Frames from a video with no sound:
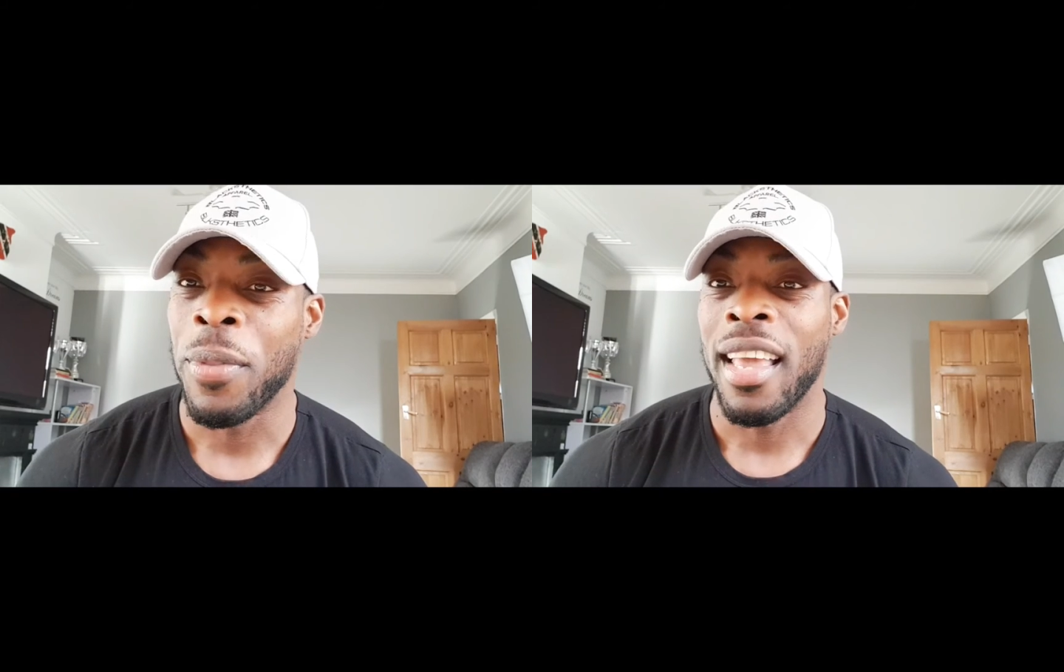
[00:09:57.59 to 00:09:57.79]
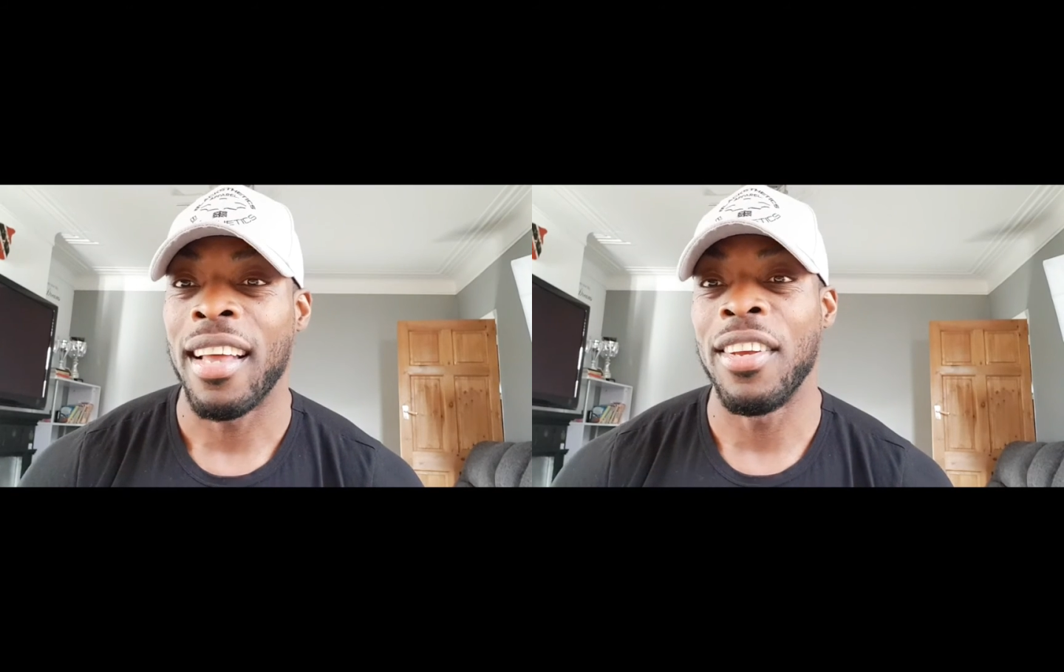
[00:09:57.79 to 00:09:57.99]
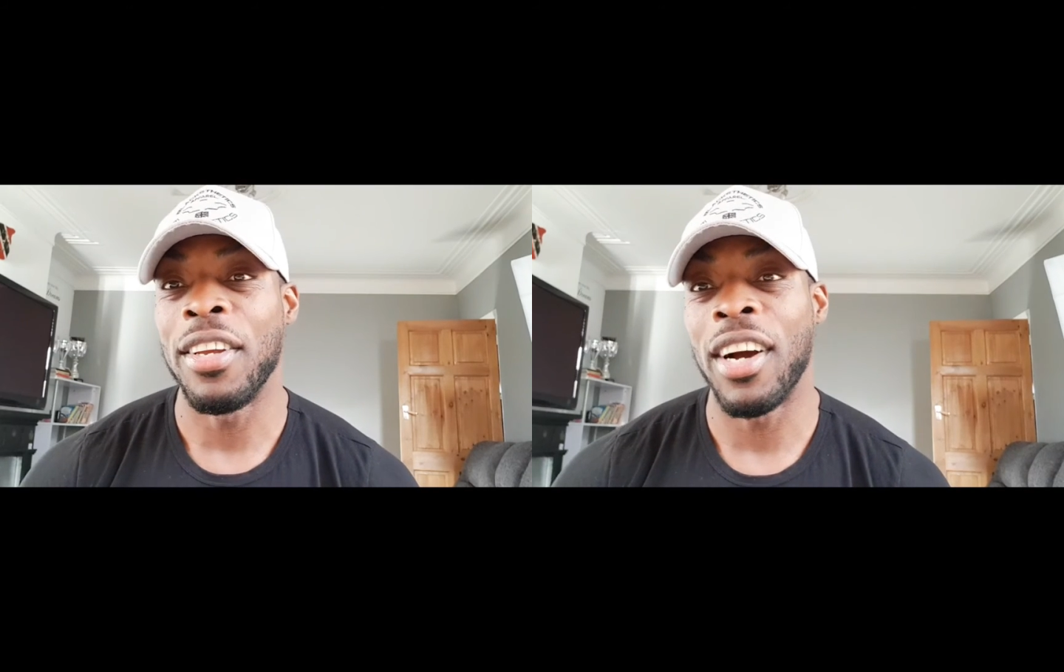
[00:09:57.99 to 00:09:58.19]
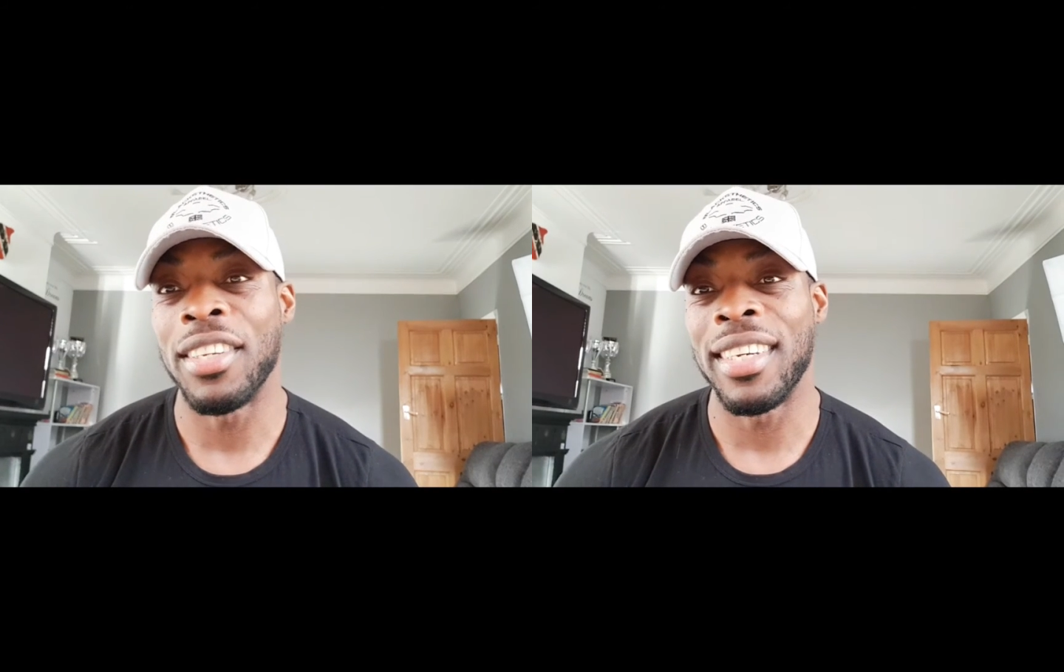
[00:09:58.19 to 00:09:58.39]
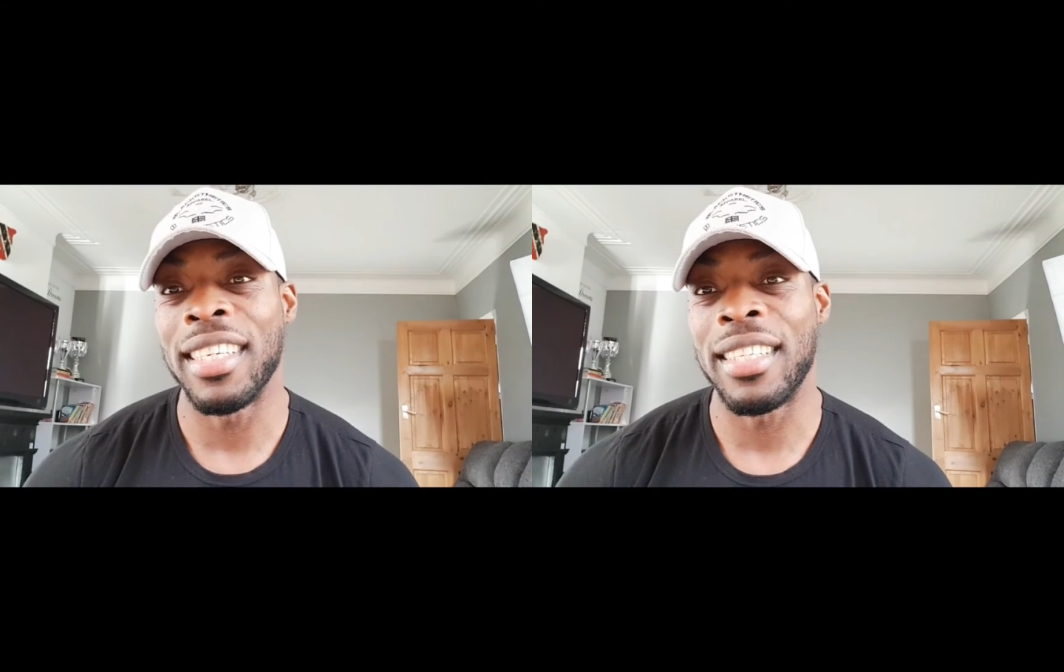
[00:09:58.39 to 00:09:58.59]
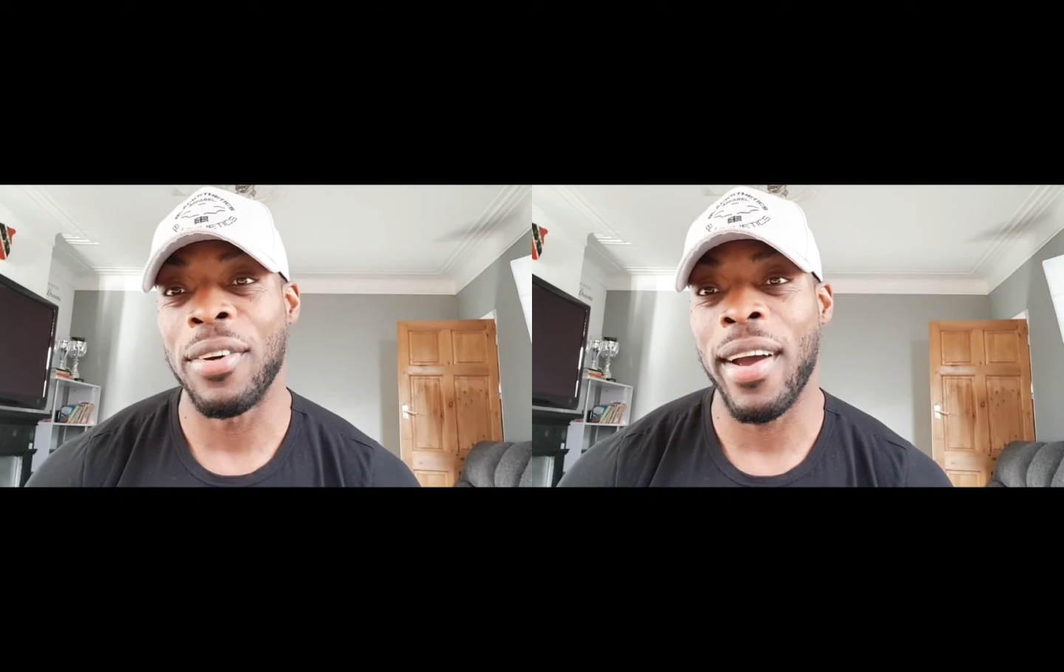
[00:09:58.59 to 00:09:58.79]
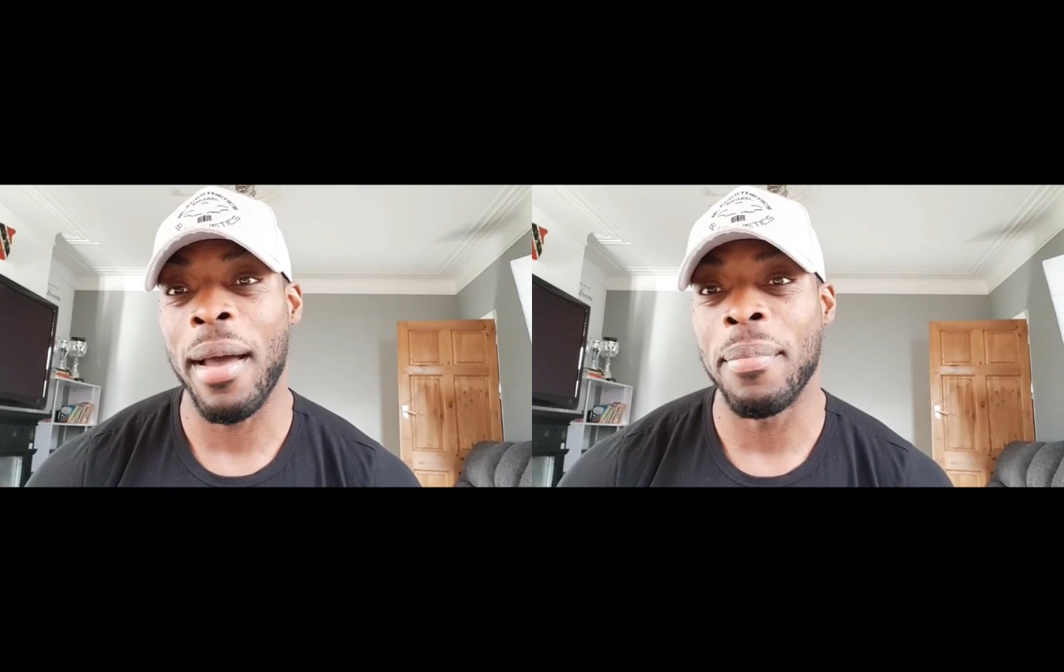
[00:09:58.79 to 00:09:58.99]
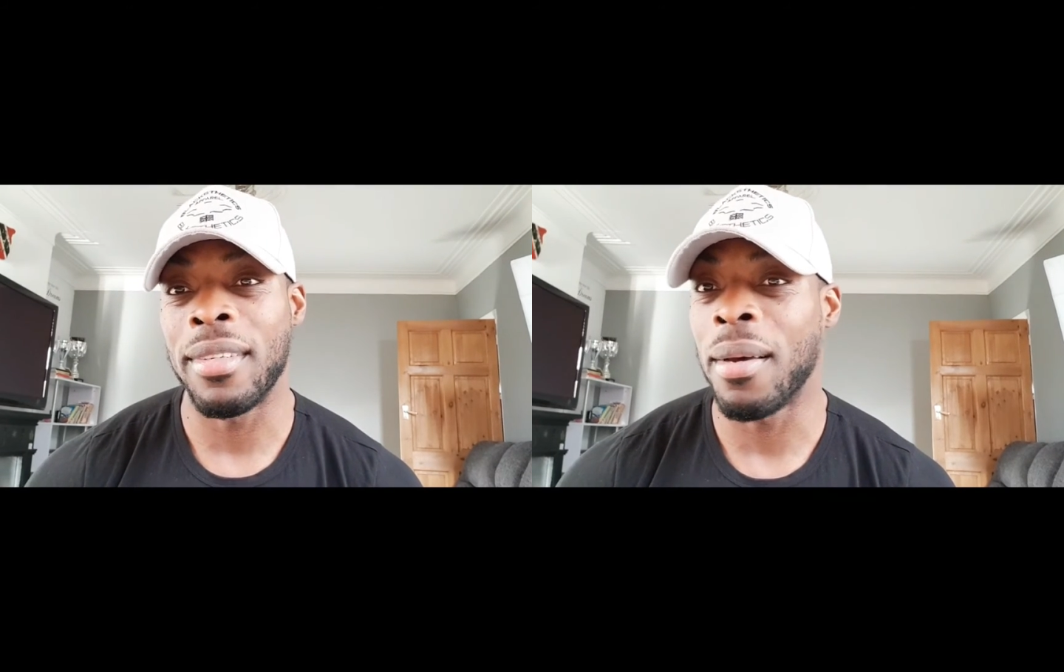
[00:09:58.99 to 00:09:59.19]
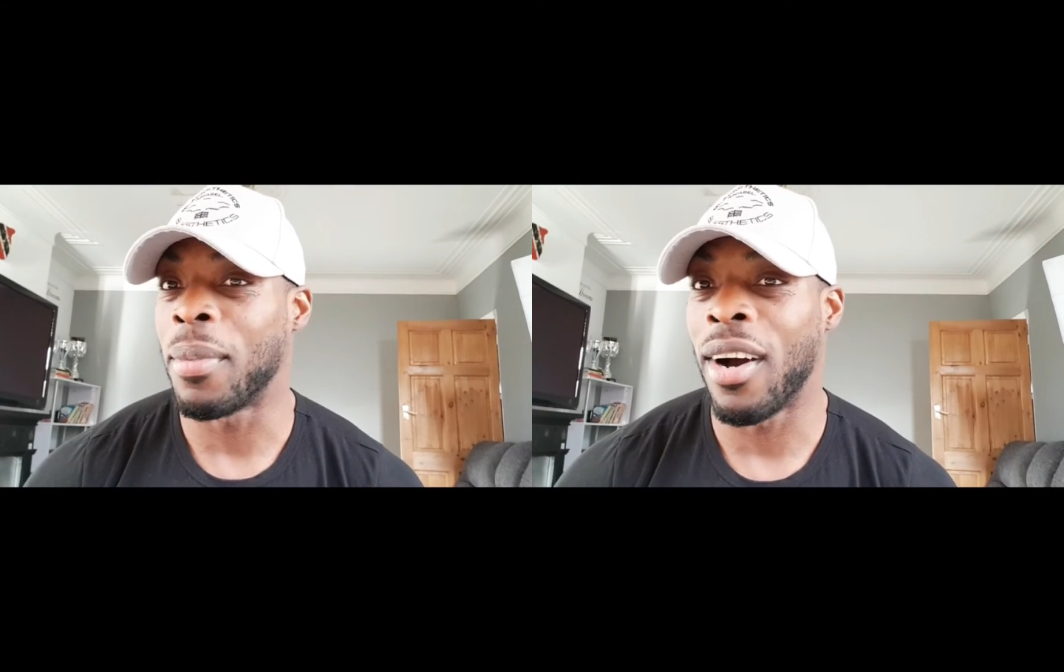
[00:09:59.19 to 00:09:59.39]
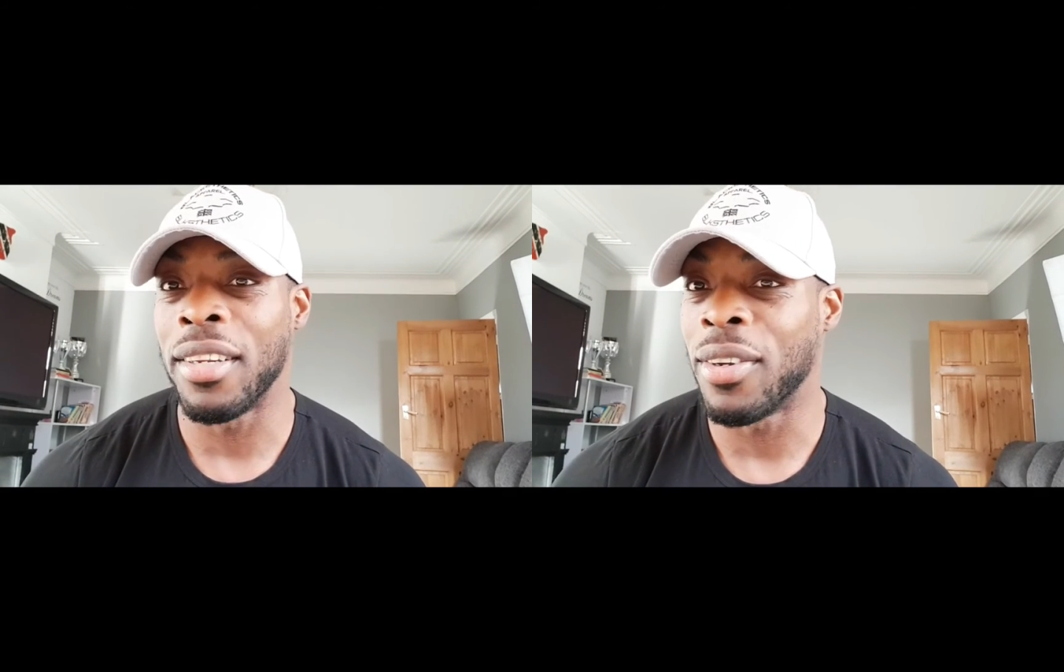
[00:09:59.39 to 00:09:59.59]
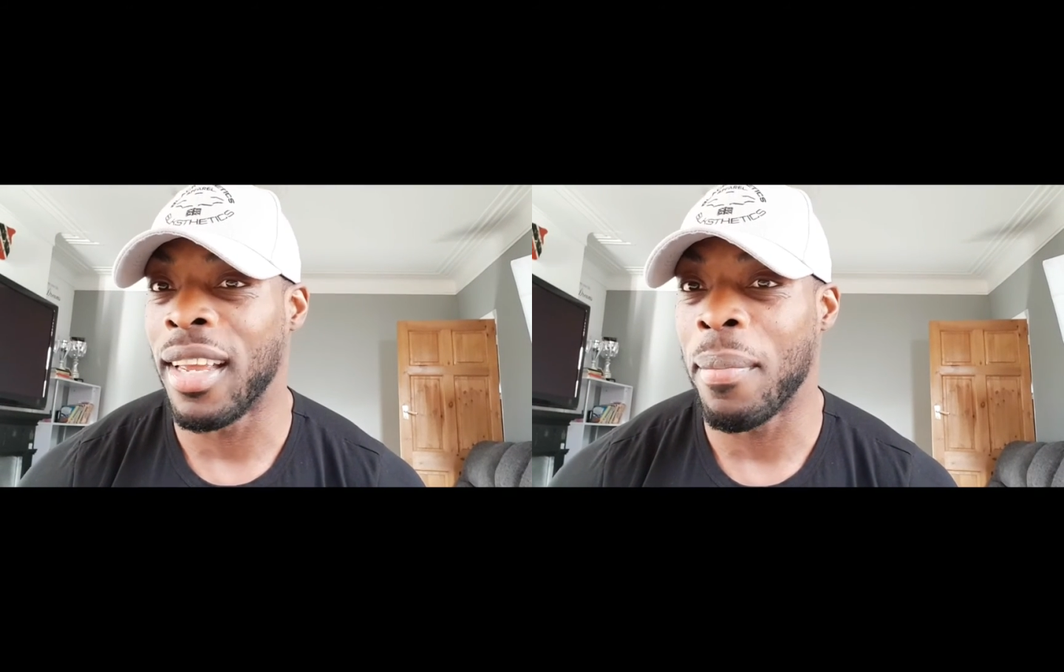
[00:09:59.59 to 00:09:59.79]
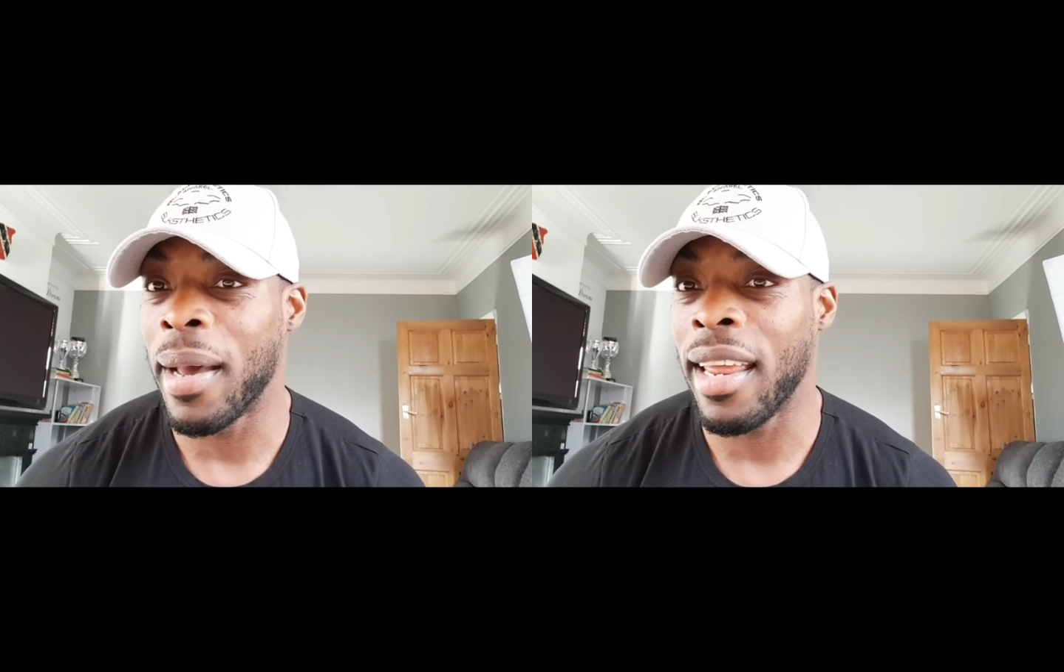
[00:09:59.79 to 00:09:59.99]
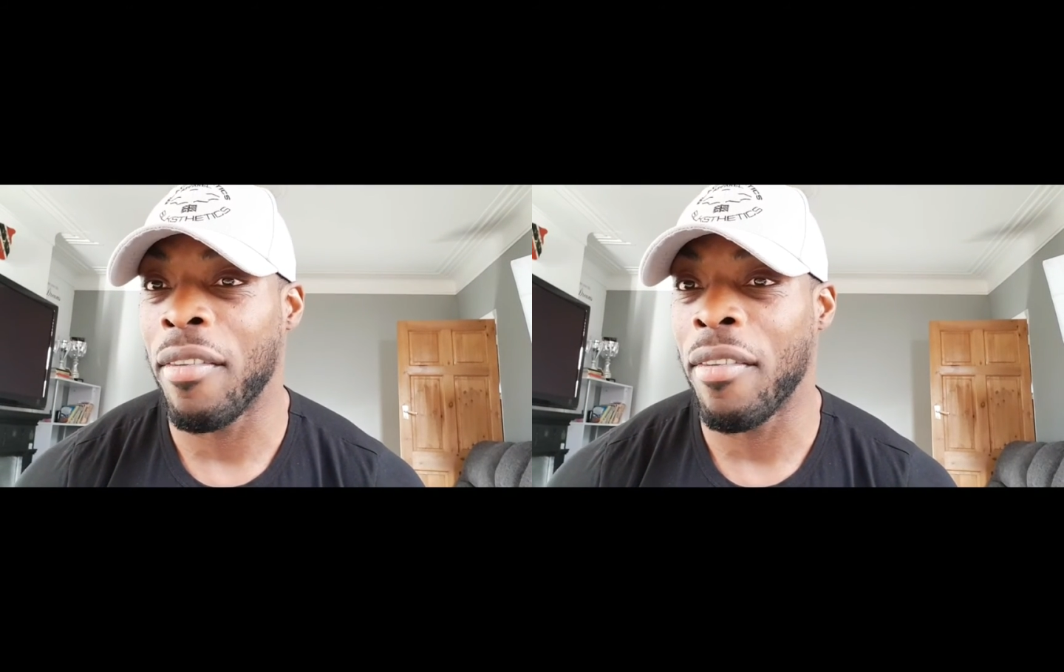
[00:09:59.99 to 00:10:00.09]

I know you guys on Instagram, some guys on there, man,